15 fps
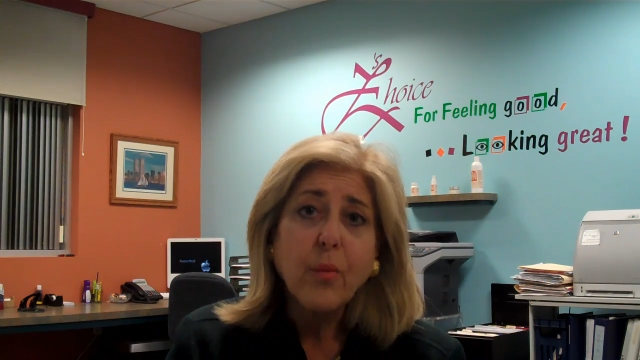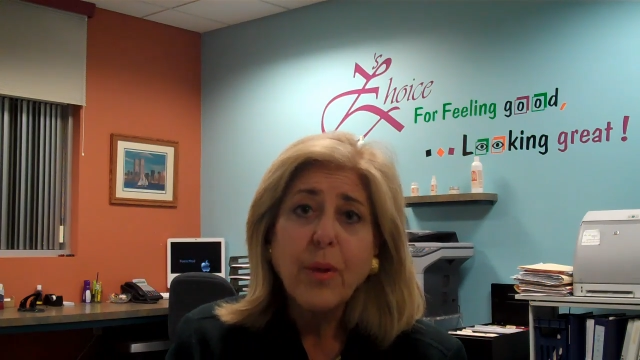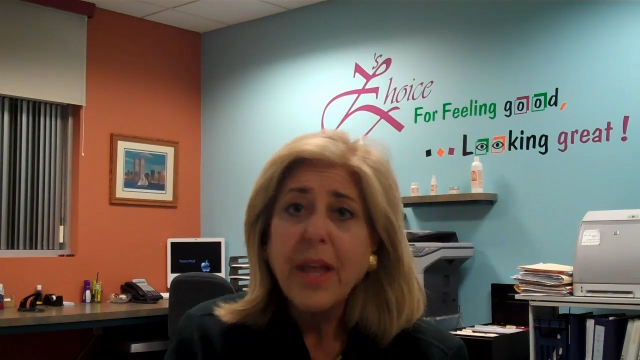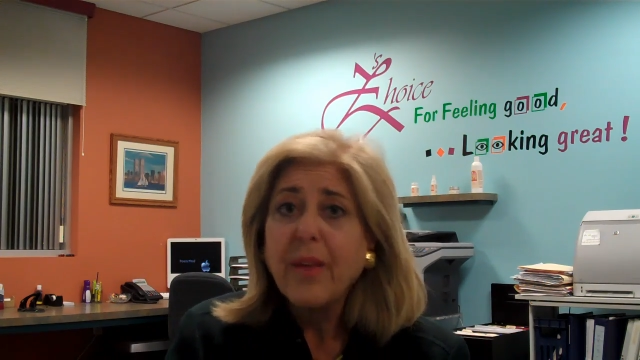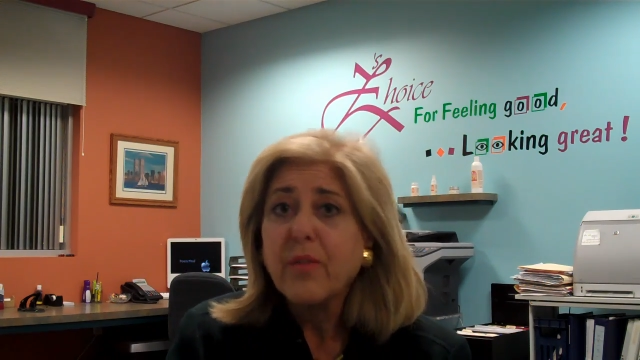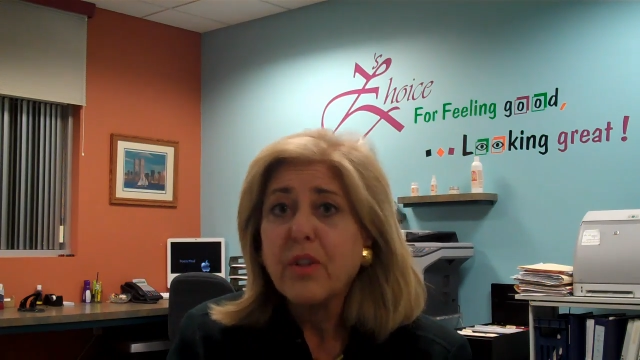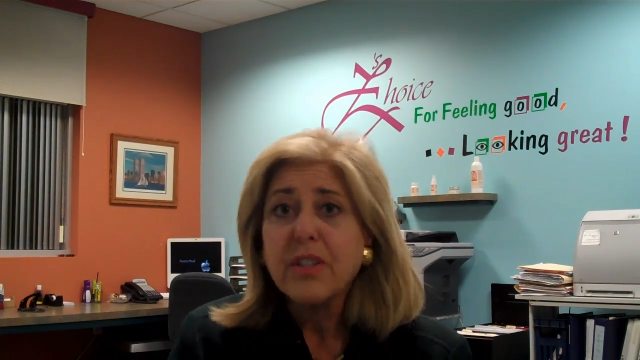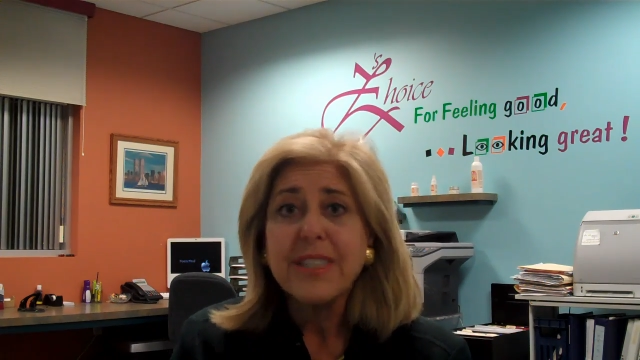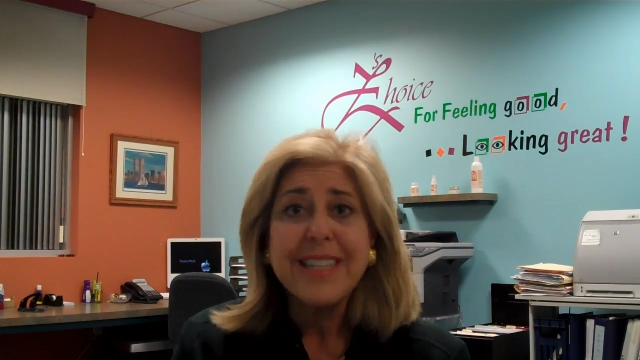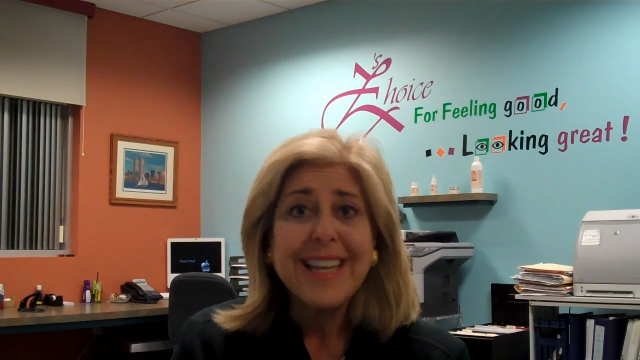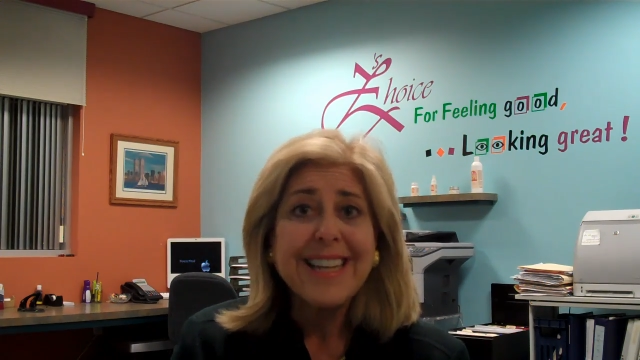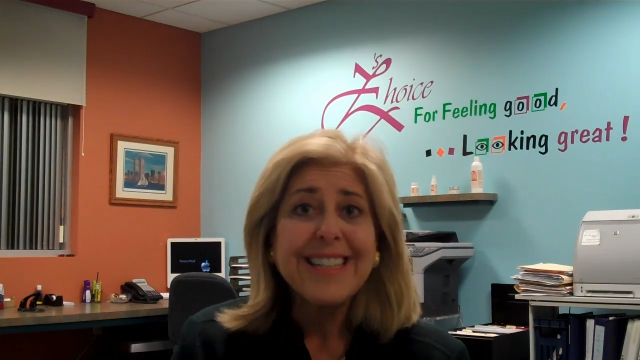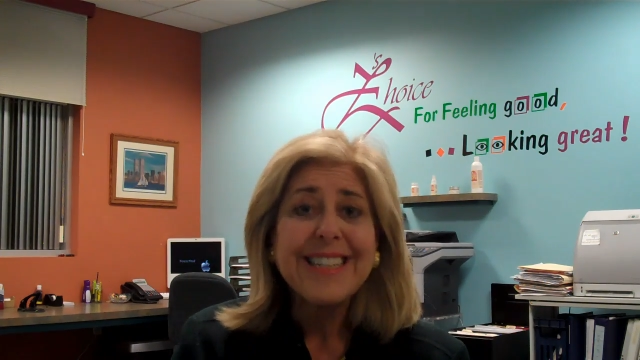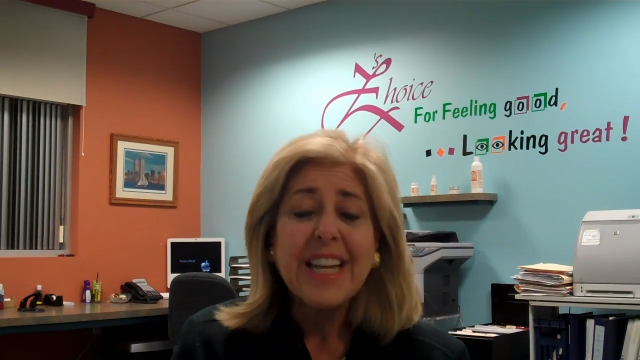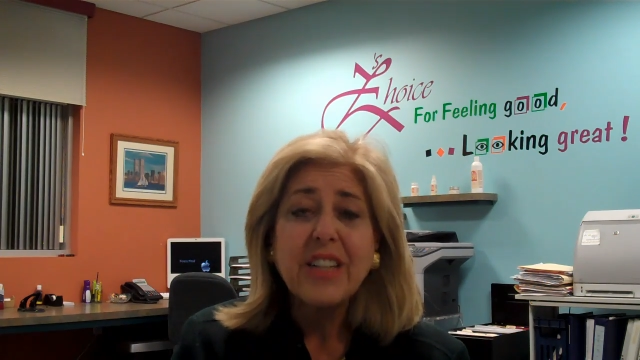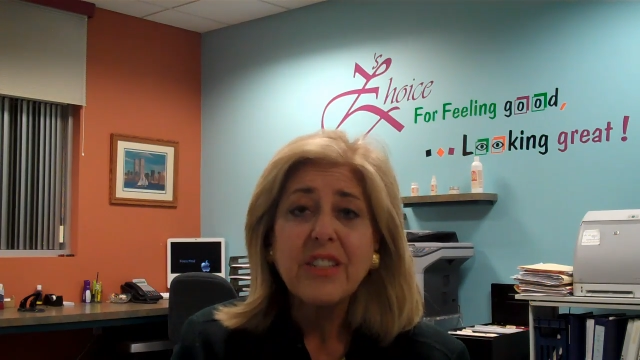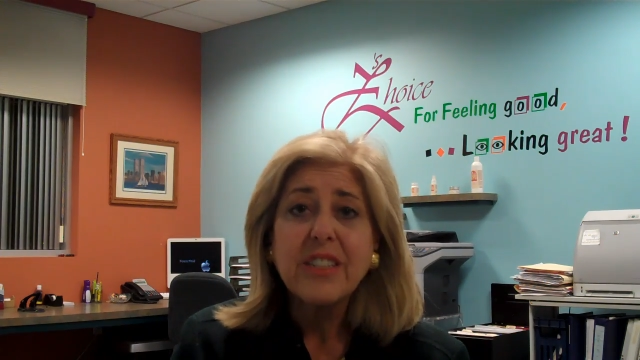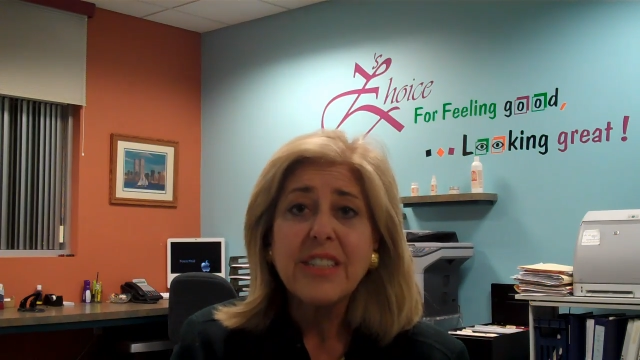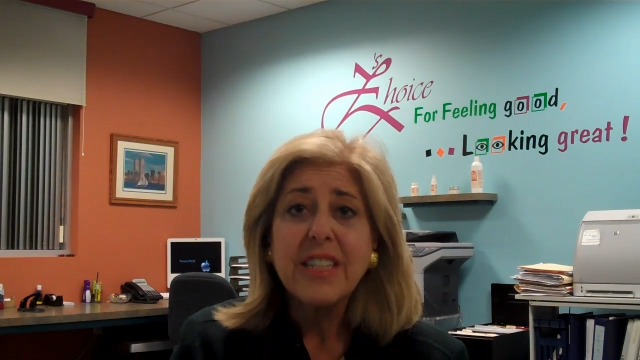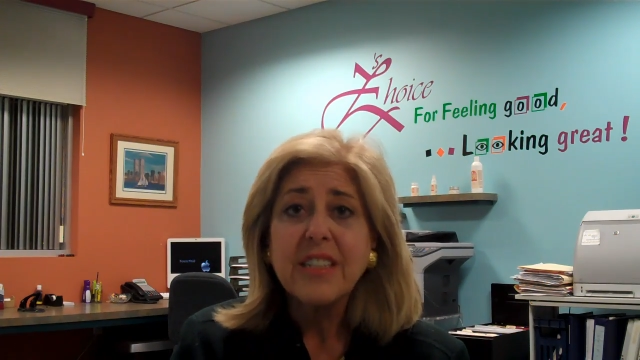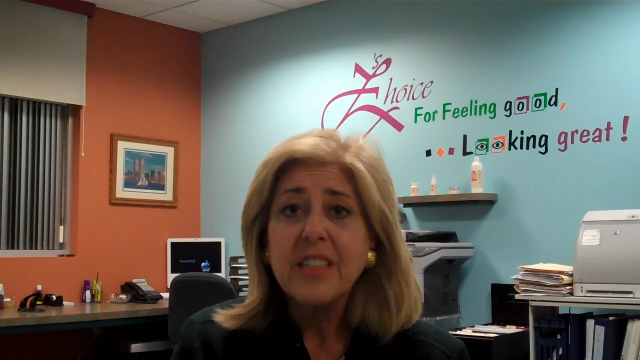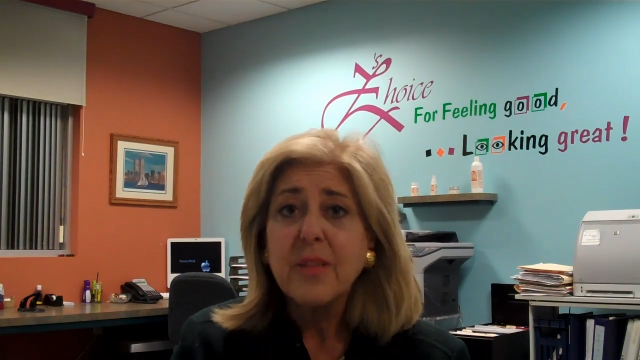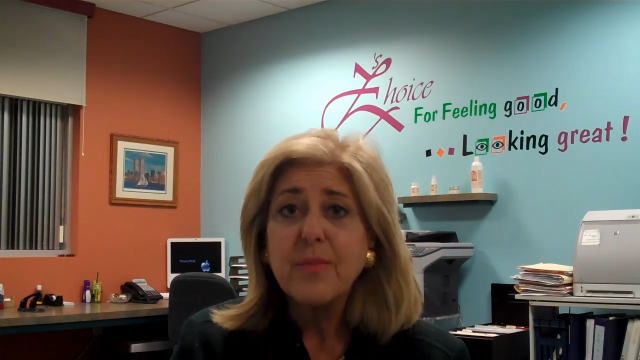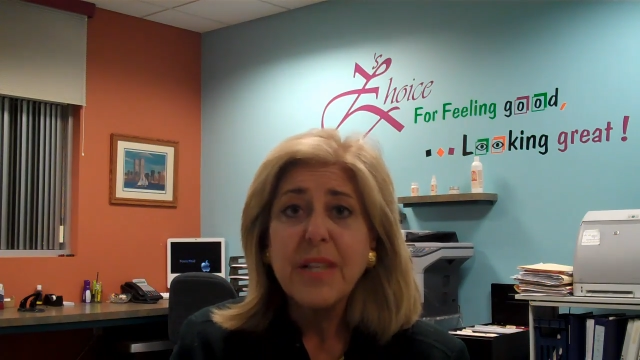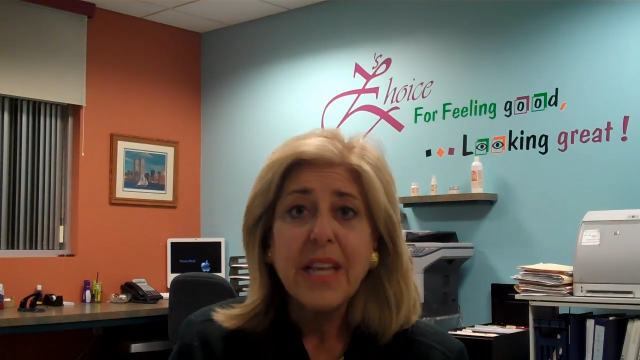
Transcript: We have good sanitation systems,